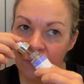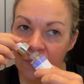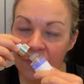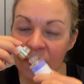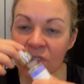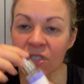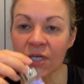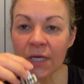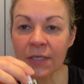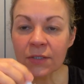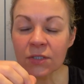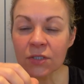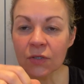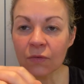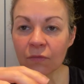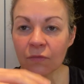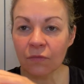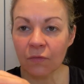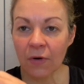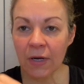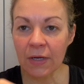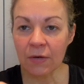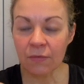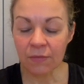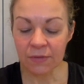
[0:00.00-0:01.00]
gentle
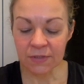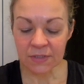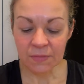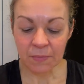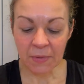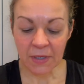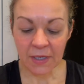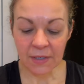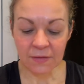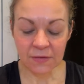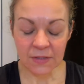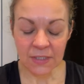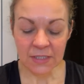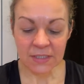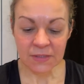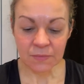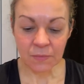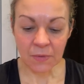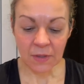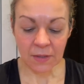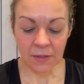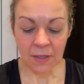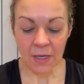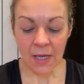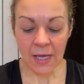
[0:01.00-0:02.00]
fragrance behind this one,